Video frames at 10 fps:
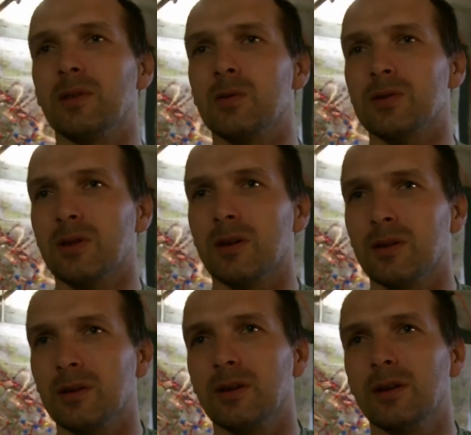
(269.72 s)
those
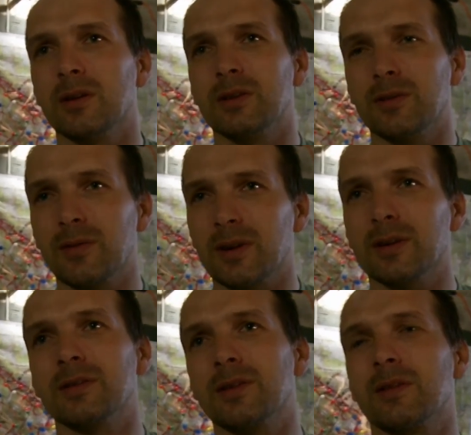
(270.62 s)

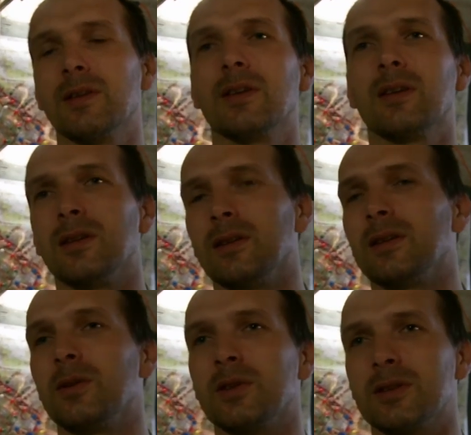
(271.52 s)
different
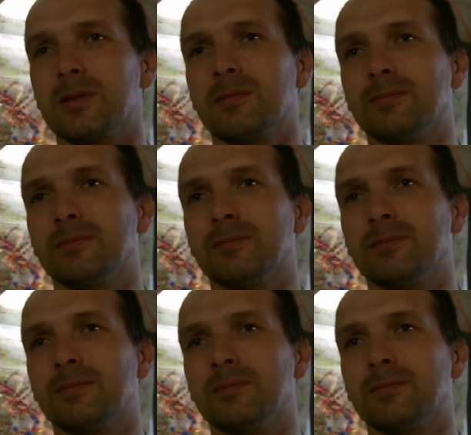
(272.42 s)
uh, units.